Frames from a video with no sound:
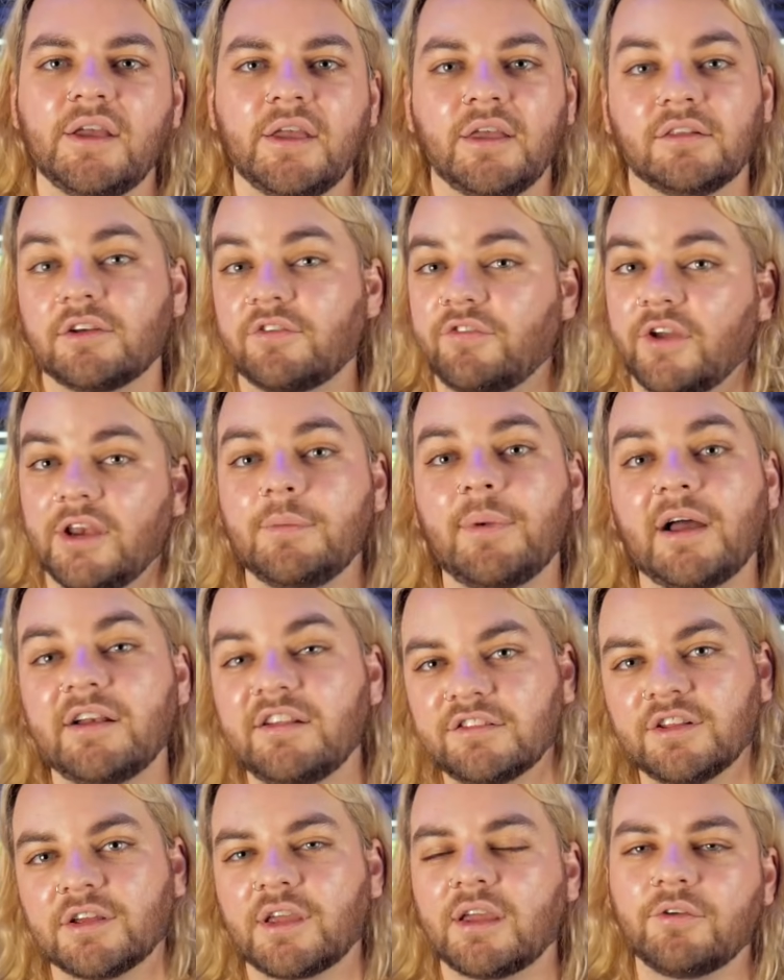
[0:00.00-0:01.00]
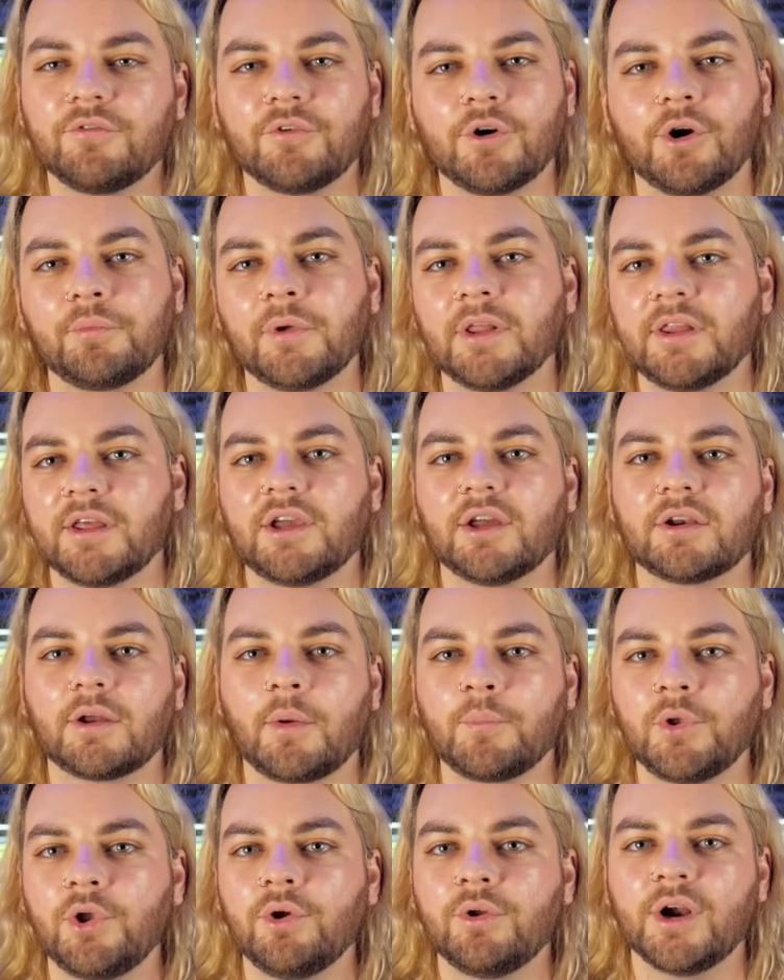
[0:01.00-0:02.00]
So if anybody's looking for a really good
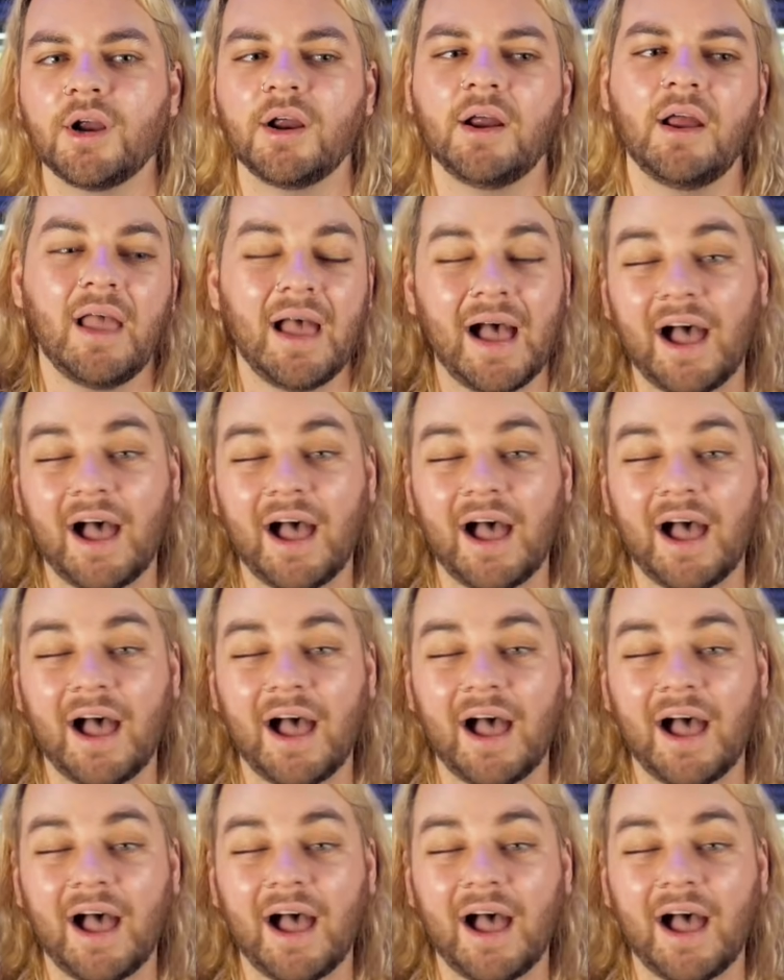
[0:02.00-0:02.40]
computer,